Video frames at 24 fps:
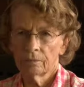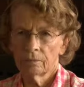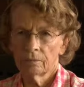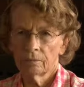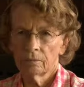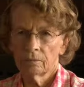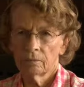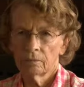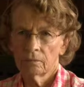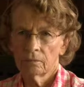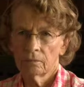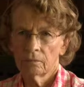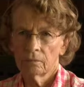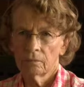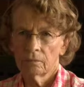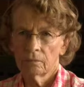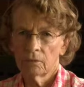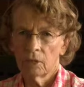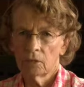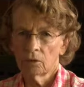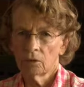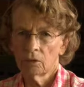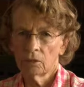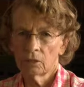Mm
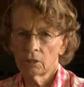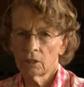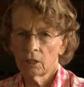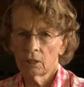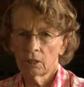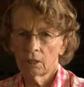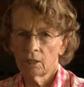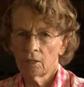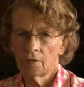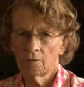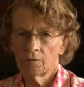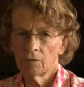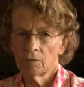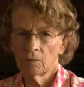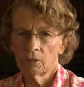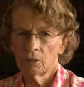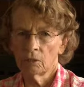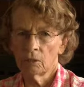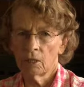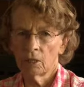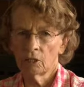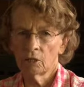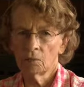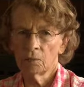-hmm. I couldn't take care of him. He
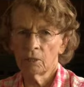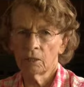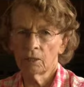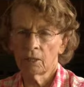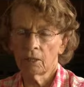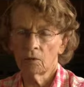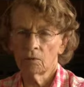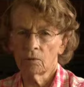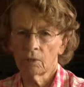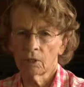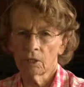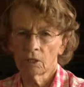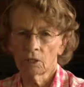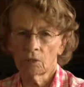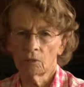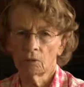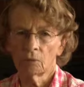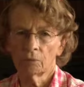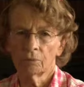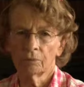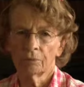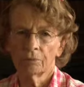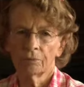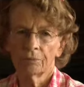had to be in that rest
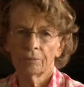home.